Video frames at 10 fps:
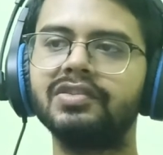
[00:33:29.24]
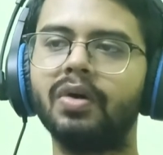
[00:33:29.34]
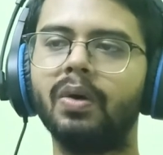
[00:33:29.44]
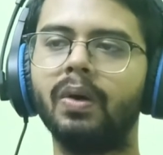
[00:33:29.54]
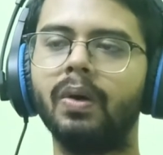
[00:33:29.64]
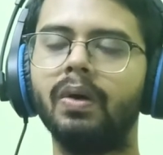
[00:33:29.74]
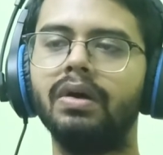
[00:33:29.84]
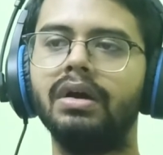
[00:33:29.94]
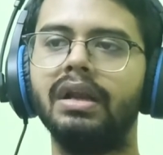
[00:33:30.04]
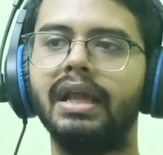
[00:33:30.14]

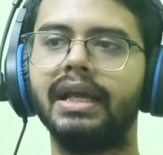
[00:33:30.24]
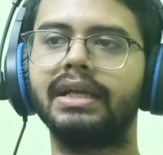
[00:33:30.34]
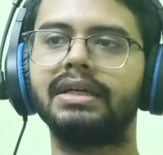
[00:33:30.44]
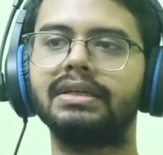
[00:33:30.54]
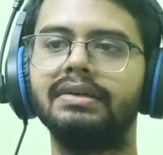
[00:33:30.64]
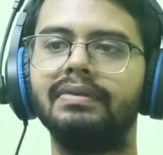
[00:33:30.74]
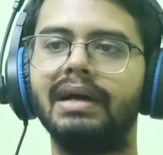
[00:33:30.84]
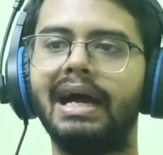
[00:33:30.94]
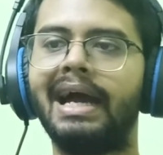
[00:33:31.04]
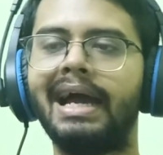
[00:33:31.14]
So like
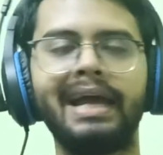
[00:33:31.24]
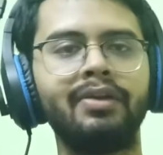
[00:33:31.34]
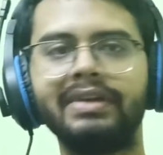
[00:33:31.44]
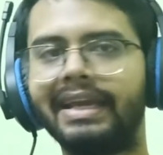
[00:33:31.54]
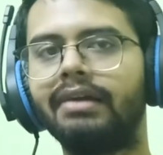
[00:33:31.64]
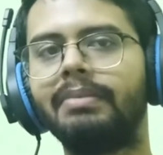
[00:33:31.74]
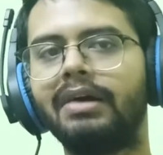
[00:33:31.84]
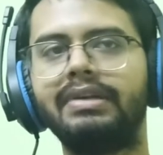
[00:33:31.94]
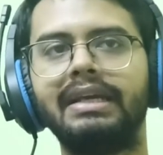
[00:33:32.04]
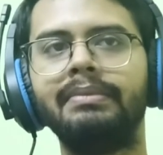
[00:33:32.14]
I don't care
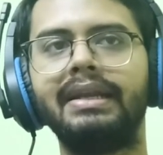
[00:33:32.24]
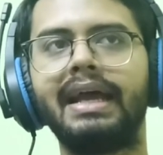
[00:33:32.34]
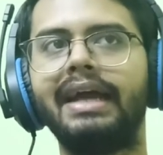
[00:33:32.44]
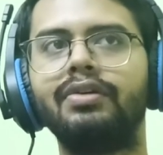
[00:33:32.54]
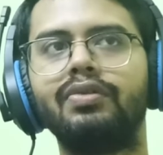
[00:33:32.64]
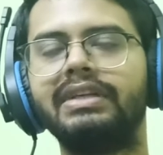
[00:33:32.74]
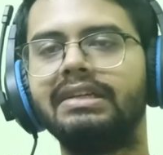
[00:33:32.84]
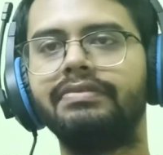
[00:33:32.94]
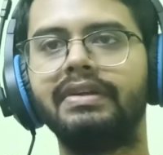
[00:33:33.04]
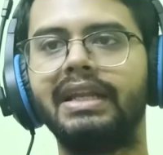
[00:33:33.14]
about him, and I don't
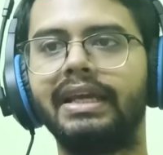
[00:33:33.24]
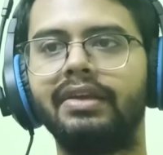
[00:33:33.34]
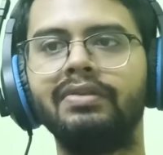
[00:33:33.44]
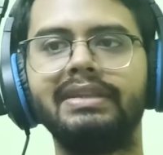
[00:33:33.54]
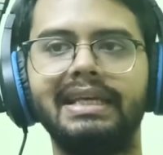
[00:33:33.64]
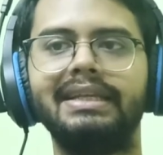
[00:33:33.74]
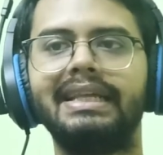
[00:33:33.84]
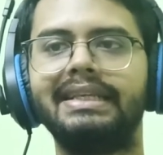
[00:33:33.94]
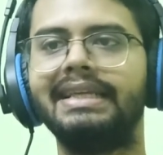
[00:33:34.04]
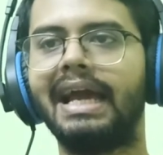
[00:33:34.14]
even, like, you know,
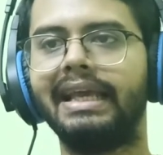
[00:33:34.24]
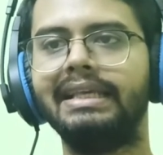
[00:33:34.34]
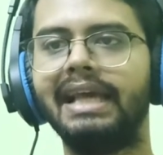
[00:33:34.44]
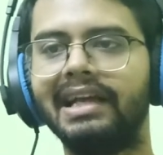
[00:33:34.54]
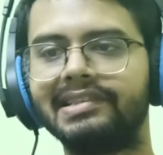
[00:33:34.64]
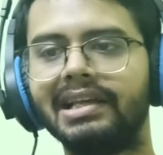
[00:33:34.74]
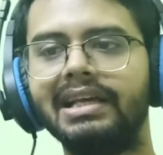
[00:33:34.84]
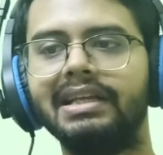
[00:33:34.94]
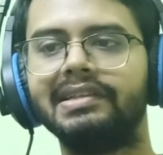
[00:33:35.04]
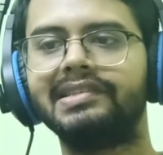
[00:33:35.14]
think that, yeah, he has
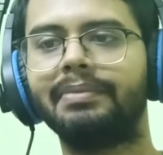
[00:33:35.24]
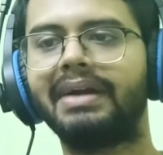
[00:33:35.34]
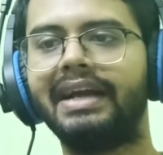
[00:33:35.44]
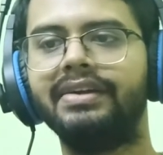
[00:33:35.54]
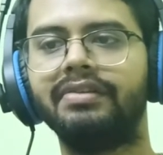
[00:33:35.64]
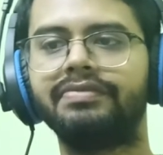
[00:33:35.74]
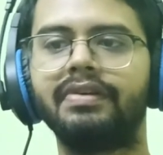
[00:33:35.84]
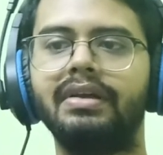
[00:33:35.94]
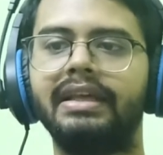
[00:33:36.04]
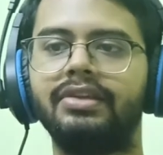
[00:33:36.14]
some kind
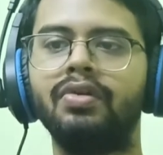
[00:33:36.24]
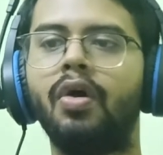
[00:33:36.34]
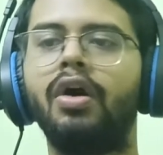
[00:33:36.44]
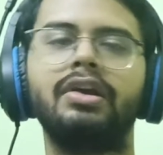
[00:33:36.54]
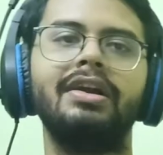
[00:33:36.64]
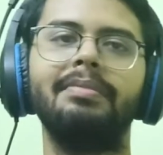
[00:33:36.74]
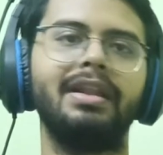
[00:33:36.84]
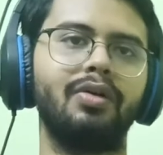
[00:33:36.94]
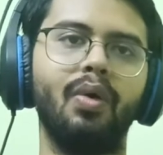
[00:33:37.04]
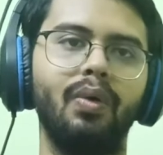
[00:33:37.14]
of, like, you know,
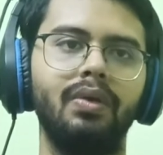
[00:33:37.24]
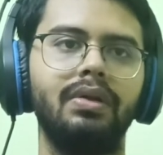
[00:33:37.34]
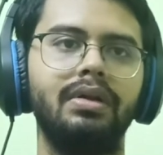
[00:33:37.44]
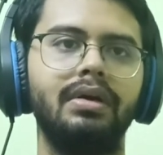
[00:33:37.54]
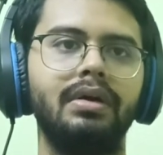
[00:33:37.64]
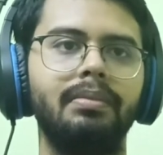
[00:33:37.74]
honorable goal.